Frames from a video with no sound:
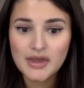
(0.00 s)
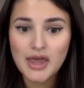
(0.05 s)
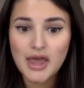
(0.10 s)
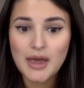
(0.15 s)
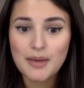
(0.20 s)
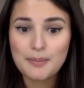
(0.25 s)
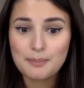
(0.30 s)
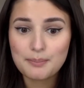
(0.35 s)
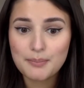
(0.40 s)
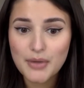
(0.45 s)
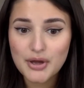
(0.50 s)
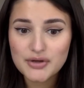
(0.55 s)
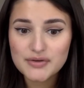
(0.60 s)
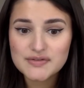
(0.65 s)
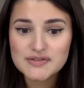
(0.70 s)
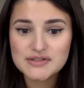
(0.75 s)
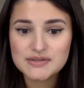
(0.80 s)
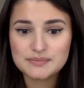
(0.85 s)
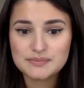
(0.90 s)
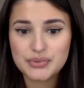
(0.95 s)
And
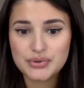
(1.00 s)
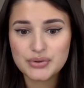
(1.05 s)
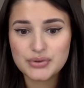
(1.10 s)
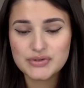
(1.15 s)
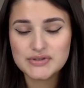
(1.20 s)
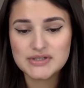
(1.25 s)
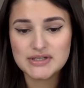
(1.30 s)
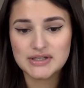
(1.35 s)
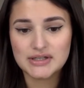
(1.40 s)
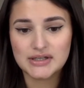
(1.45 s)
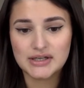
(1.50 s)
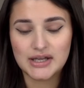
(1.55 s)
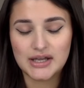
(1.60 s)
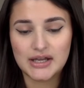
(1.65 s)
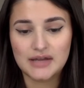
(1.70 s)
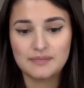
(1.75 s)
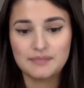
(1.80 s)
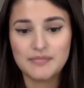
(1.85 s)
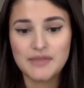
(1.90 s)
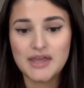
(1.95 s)
most
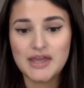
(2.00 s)
importantly,